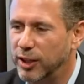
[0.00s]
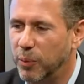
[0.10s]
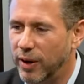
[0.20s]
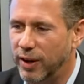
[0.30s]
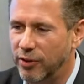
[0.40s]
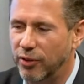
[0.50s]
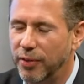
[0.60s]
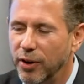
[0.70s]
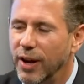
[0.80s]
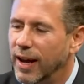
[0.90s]
what it yes. is. And
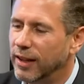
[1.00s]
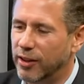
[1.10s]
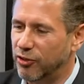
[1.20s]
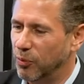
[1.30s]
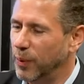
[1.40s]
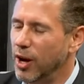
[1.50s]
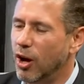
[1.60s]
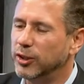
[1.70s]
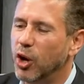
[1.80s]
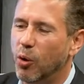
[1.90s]
there, listen, we
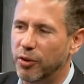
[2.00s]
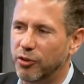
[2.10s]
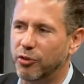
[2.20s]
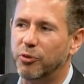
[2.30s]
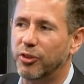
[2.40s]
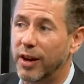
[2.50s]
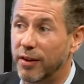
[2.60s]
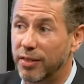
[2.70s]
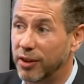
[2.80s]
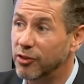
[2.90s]
all know there's some
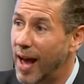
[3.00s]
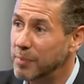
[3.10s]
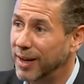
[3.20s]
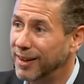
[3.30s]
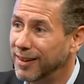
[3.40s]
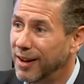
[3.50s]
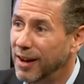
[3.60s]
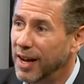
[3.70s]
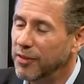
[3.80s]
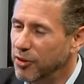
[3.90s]
scary things happening,
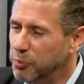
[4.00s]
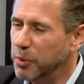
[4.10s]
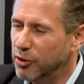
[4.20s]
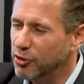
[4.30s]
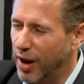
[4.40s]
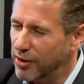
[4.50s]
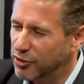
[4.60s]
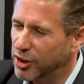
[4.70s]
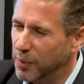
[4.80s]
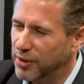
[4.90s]
mm -hmm. and this book tries
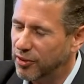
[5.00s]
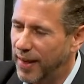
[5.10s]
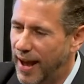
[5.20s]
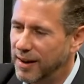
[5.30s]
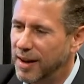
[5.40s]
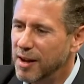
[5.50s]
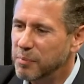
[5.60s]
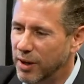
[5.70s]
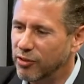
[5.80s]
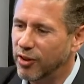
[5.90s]
to go into that.
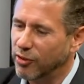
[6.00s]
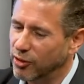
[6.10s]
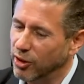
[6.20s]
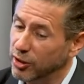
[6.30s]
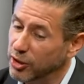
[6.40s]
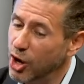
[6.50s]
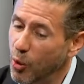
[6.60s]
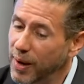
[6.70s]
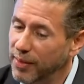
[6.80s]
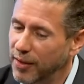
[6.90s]
But it says, look,
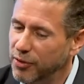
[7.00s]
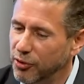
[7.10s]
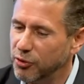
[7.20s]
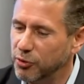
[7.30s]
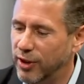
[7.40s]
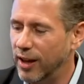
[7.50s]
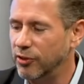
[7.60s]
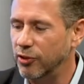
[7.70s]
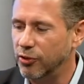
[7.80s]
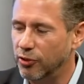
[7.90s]
knowing that there's some
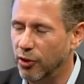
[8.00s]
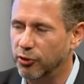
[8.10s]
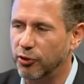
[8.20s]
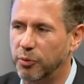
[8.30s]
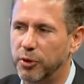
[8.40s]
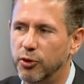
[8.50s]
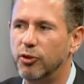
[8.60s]
challenges, there's also some huge